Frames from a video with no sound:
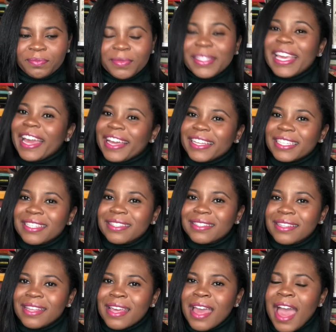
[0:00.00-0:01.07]
Yes,
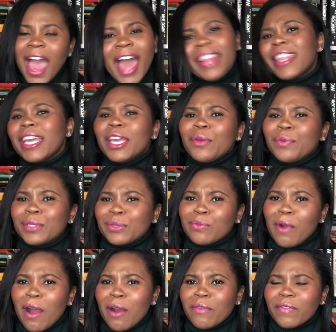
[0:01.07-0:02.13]
I think he was
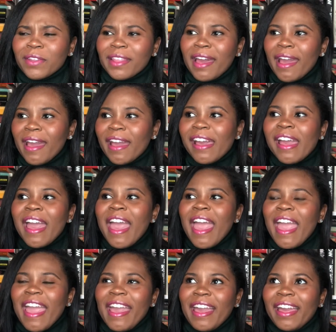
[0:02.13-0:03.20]
wrong for that.
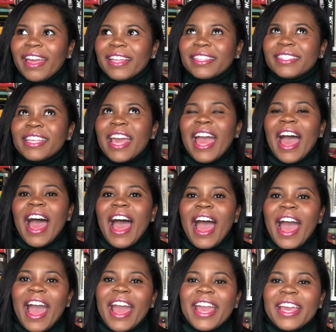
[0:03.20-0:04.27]
And
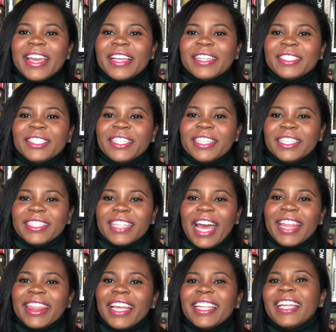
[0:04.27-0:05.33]
I
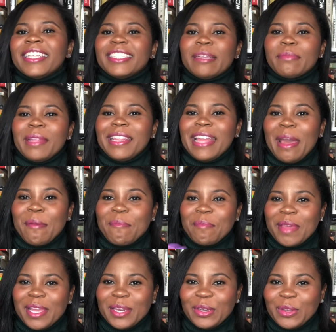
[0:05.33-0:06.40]
think that's something that
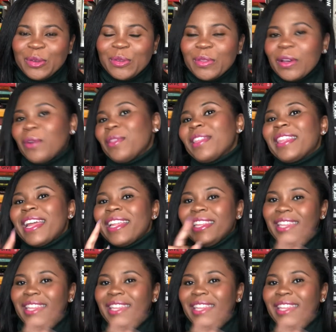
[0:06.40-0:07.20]
men do, though, that they